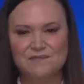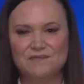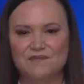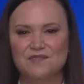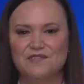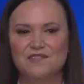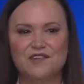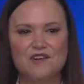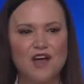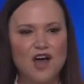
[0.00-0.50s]

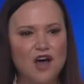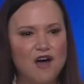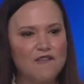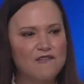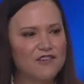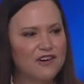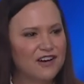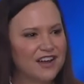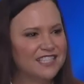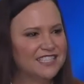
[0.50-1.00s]
For over
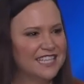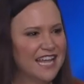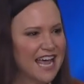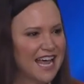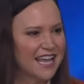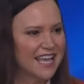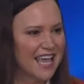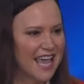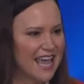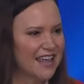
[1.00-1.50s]
a
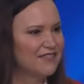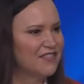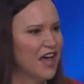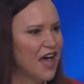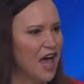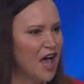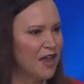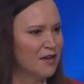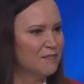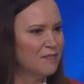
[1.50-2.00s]
decade, the
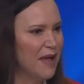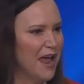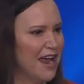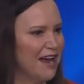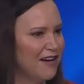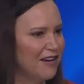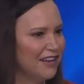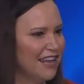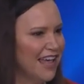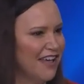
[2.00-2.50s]

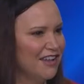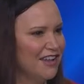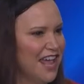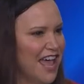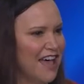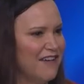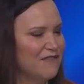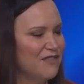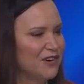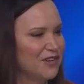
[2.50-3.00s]
unparalleled
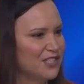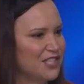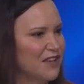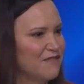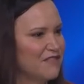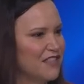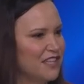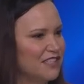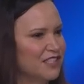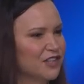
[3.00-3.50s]
efforts of
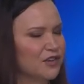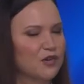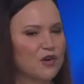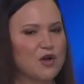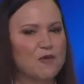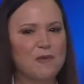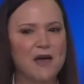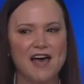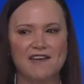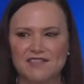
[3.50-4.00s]
this
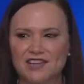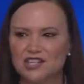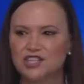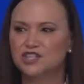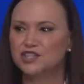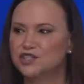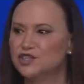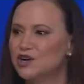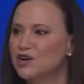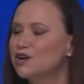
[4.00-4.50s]
group have
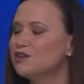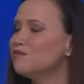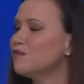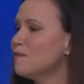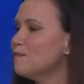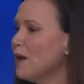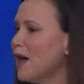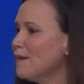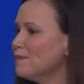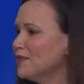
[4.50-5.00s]
ensured
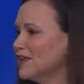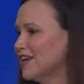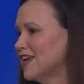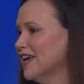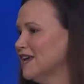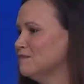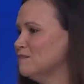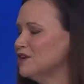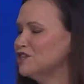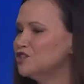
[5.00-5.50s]

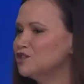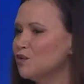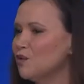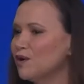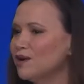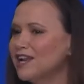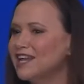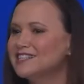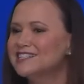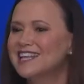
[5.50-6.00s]
Republican
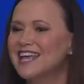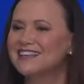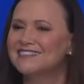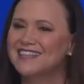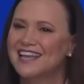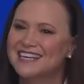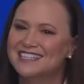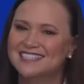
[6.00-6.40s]
majorities like they